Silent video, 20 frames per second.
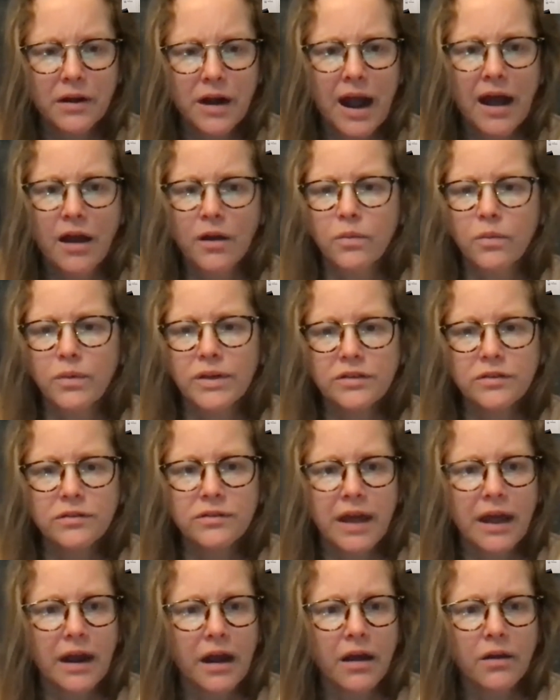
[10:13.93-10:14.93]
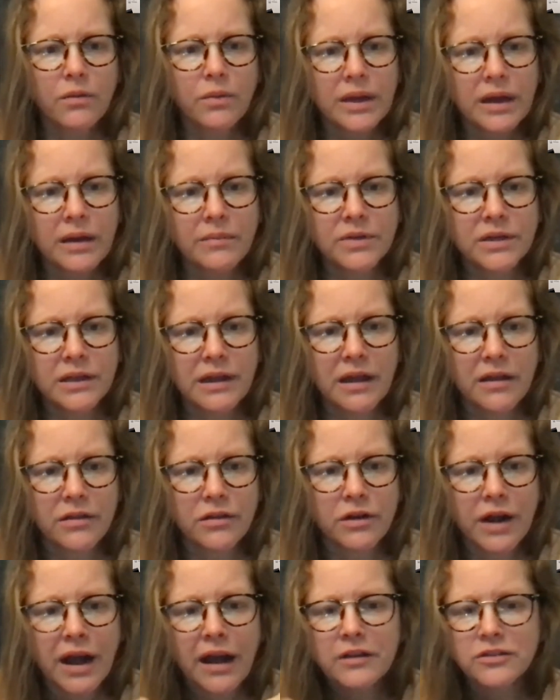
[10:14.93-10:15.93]
How do we do that? How do we come together
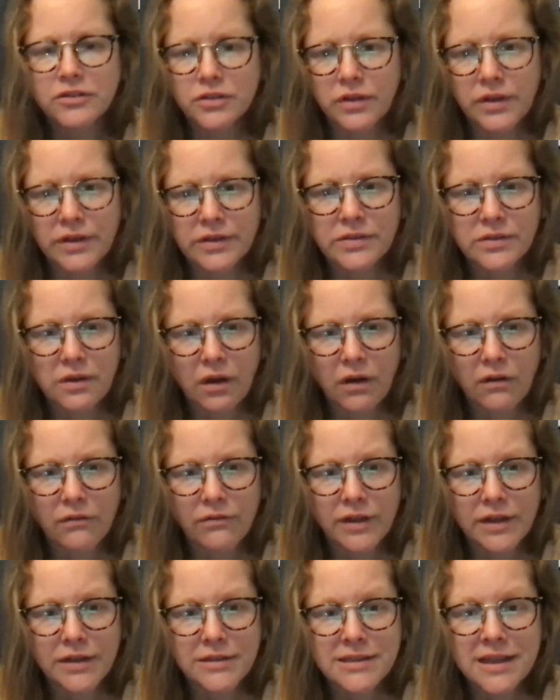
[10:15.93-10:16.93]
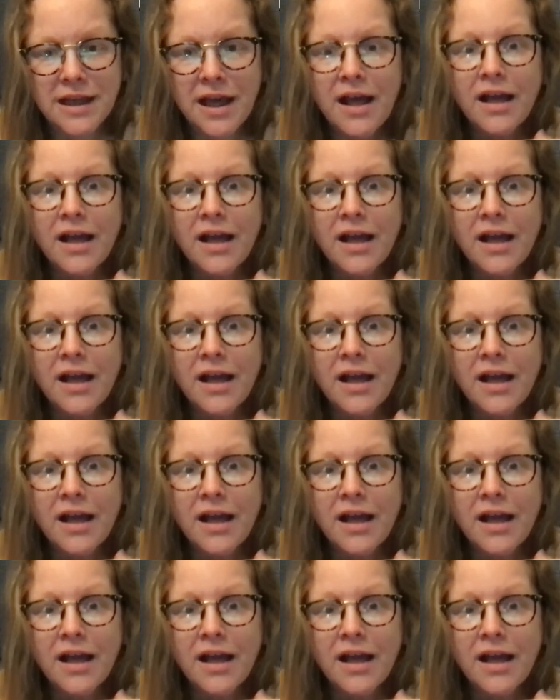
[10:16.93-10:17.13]
and actually solve this?